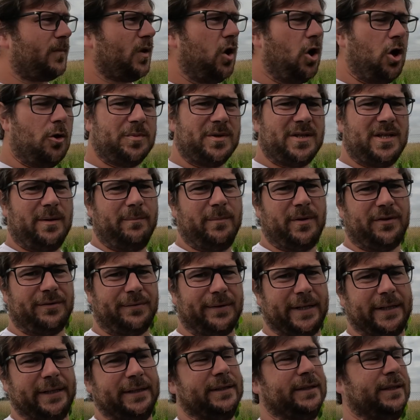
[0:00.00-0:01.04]
Option number
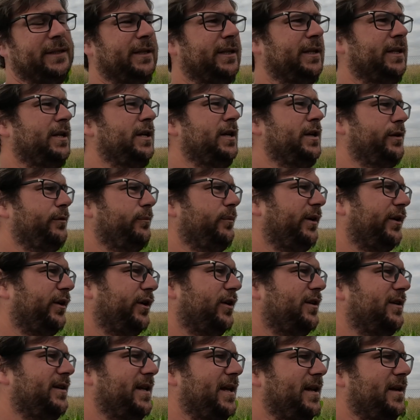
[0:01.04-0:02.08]
3. We
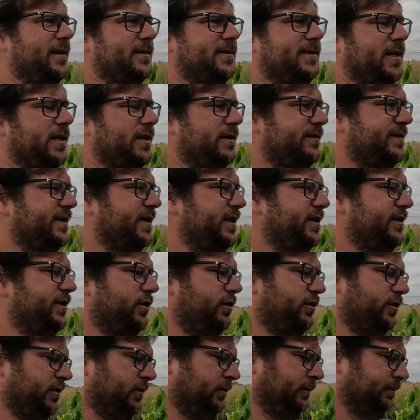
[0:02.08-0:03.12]
could get ourselves a
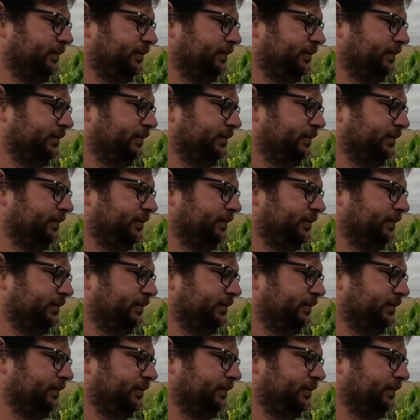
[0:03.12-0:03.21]
dog.